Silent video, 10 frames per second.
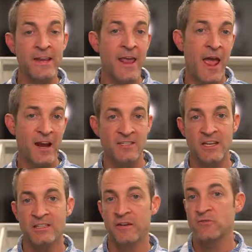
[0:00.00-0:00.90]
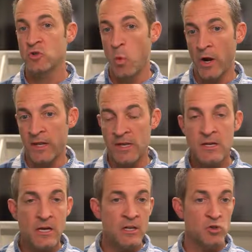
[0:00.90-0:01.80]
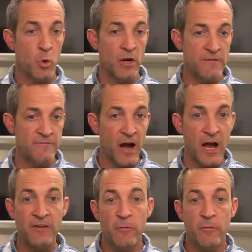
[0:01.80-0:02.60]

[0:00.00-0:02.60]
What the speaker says: in excess of 20, 25,